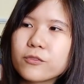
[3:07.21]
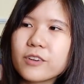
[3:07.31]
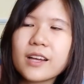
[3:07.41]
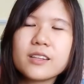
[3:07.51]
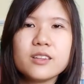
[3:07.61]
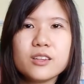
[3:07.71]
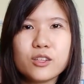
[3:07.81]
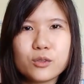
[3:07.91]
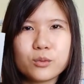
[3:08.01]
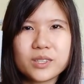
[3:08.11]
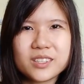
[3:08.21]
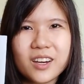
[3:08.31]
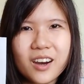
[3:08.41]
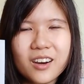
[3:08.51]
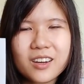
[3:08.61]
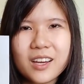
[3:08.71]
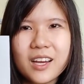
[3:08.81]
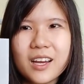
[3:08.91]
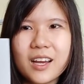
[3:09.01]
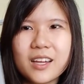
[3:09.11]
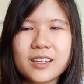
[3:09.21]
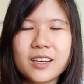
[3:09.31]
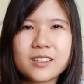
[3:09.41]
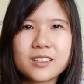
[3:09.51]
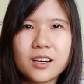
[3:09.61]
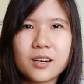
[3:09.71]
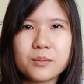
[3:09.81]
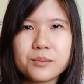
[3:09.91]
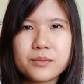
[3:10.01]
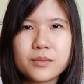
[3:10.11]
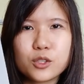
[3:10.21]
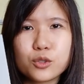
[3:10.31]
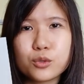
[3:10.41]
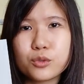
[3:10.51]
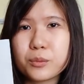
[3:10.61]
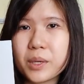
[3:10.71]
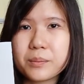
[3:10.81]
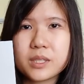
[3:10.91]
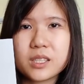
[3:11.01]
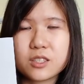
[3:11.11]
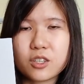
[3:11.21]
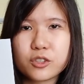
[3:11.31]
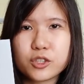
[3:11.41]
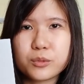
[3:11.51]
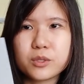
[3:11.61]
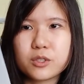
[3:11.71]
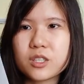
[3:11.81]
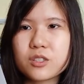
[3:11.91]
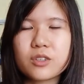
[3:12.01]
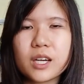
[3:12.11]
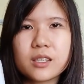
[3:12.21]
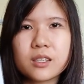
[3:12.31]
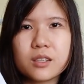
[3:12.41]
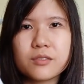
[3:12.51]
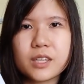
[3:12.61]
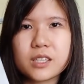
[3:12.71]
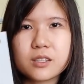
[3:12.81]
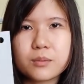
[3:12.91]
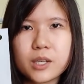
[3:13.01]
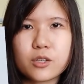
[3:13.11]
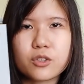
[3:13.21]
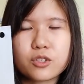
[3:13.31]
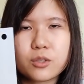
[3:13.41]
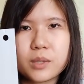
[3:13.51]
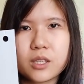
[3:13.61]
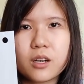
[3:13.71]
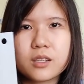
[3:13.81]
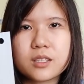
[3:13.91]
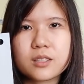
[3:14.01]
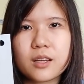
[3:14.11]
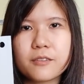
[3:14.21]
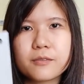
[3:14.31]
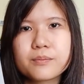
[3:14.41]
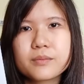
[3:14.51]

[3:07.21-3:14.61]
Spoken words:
van Leeuwenhoek, and then you remember his contributions, right? He invented microscope and all that stuff.